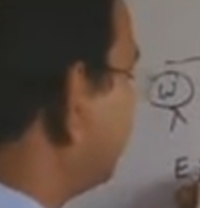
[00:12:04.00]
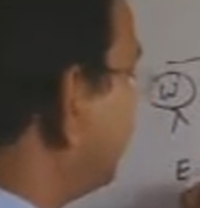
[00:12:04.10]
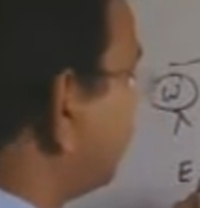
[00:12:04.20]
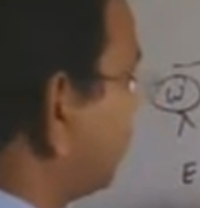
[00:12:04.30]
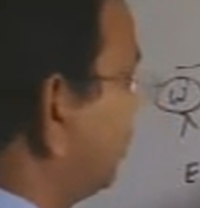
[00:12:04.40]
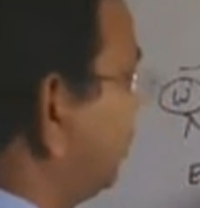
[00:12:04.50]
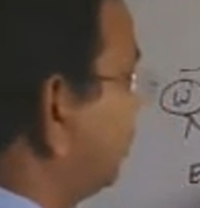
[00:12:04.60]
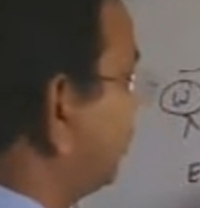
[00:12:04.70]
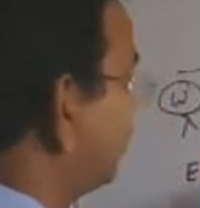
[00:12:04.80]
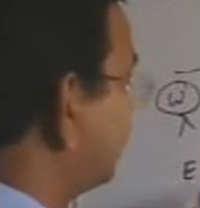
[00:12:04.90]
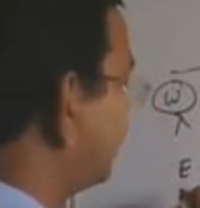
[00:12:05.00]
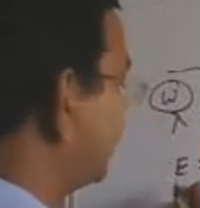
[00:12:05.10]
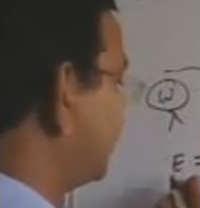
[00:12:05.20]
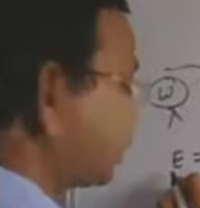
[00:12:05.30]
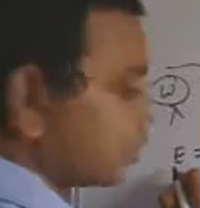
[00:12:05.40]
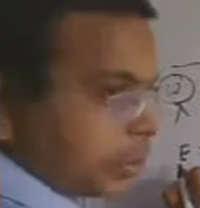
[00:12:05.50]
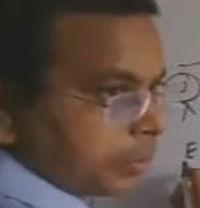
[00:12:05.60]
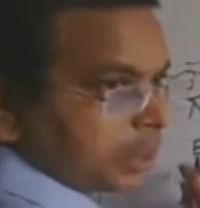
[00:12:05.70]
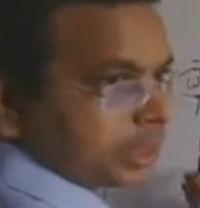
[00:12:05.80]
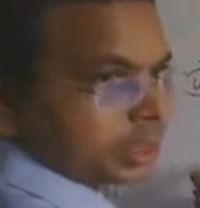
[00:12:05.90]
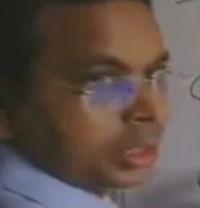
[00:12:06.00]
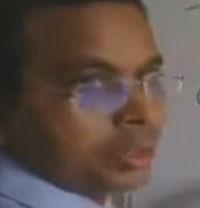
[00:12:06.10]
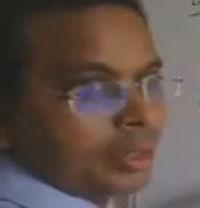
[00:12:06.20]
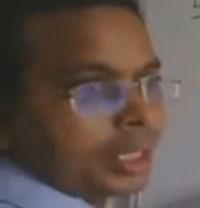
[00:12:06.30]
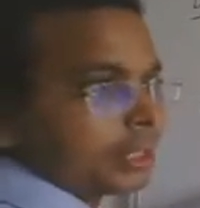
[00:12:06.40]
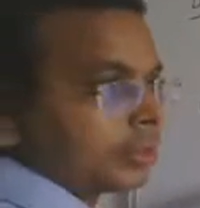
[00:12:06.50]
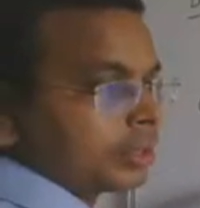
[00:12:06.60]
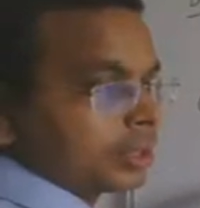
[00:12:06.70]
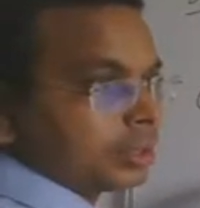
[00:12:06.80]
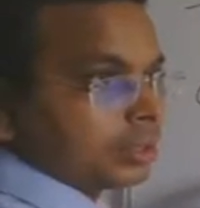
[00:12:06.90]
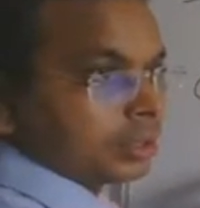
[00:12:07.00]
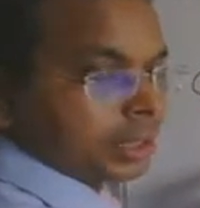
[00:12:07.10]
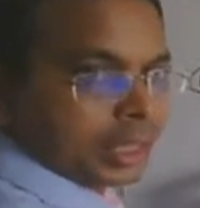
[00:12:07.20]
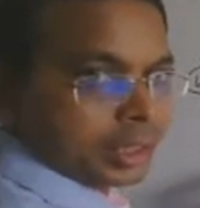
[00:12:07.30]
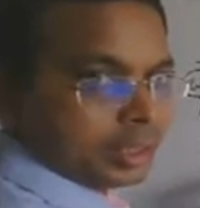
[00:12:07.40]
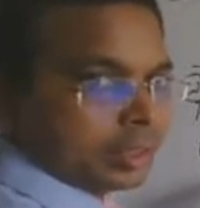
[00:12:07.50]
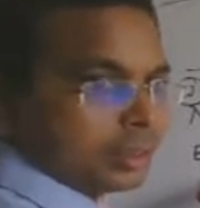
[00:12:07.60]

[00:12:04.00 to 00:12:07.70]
mu. Since energy cannot be destroyed or changed,